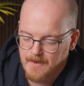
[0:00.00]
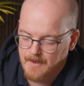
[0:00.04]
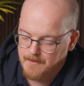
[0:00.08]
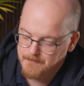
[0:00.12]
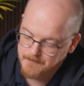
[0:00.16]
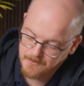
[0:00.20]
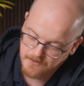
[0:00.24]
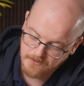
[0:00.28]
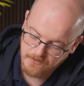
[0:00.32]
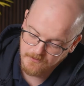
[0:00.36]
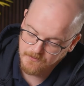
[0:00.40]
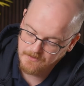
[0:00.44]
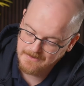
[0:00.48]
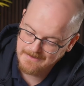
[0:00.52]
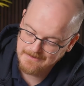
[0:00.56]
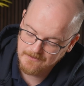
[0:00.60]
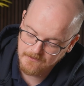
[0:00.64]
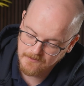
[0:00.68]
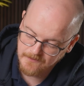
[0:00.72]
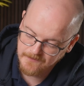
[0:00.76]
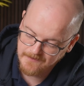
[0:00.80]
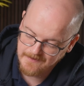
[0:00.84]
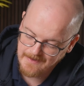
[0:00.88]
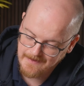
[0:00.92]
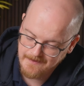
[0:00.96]
But you need
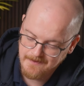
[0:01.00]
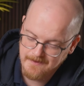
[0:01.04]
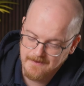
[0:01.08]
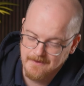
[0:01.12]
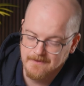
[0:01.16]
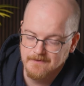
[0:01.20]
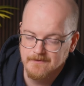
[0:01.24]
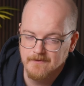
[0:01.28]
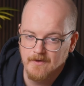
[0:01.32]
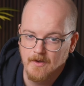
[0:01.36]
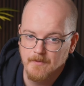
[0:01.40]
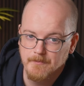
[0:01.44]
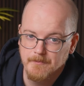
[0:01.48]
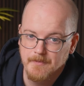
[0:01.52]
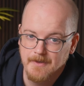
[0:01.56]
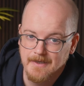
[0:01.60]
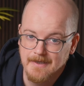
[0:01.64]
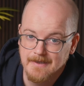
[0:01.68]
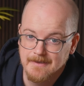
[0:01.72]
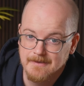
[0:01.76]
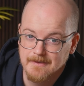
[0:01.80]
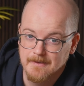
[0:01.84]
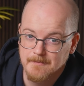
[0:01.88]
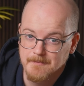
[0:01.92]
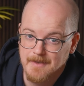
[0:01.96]
to set this up
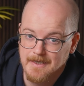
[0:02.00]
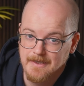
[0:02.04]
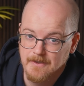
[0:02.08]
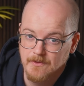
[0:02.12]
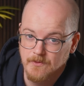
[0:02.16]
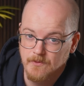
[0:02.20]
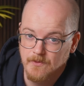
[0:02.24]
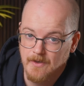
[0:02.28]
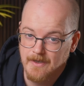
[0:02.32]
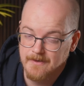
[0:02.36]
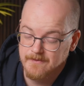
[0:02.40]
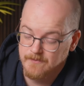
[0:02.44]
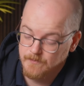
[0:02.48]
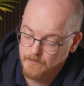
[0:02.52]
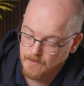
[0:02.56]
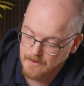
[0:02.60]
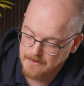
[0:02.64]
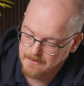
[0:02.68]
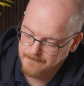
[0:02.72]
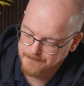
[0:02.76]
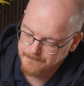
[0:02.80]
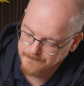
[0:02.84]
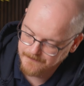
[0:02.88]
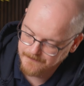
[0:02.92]
in the menu as well.